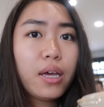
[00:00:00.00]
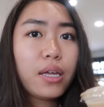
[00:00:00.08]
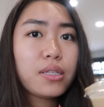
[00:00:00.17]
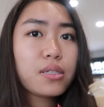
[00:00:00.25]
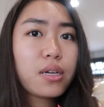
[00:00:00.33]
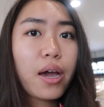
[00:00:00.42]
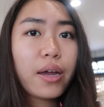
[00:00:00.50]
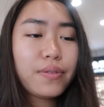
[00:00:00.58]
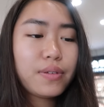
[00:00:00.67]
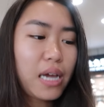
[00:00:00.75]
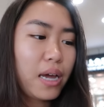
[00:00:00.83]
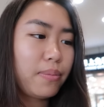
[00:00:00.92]
it's kind
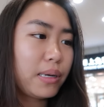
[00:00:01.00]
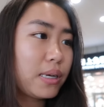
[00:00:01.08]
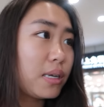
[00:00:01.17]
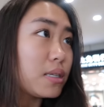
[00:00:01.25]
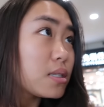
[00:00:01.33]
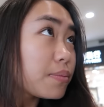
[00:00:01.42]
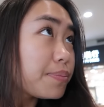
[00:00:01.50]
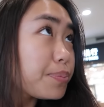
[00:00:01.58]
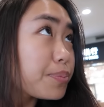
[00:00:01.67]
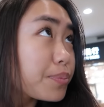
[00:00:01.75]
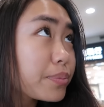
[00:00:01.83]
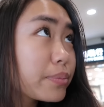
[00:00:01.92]
of sad because
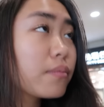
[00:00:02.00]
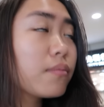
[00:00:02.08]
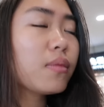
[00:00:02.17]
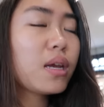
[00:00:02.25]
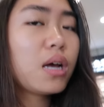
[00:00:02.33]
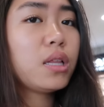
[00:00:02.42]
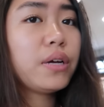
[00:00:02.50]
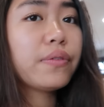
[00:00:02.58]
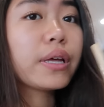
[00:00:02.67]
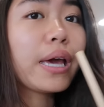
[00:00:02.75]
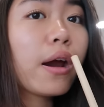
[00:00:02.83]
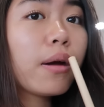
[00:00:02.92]
I love
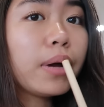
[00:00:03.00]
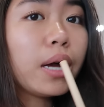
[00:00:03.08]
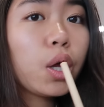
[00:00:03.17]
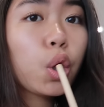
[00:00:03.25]
the caramel.